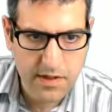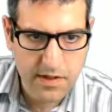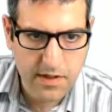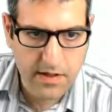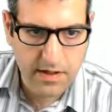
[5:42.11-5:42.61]

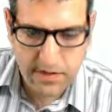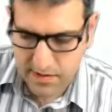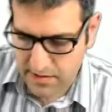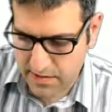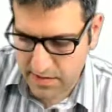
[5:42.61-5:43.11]

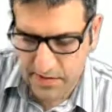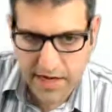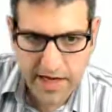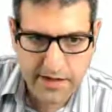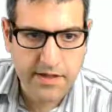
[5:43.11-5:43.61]
and
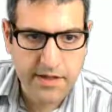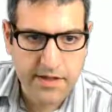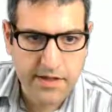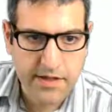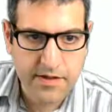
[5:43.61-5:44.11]
area ID
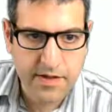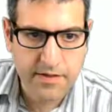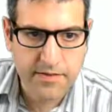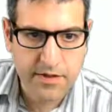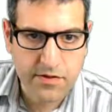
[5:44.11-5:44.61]
is
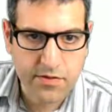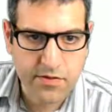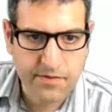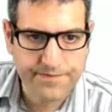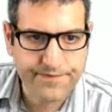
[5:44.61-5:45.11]
area
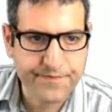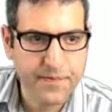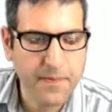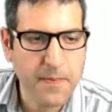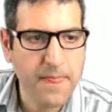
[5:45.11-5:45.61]
2,
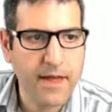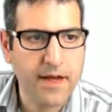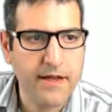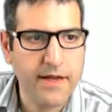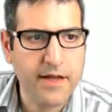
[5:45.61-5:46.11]

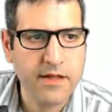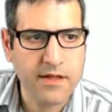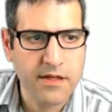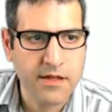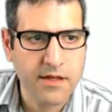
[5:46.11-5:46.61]
and then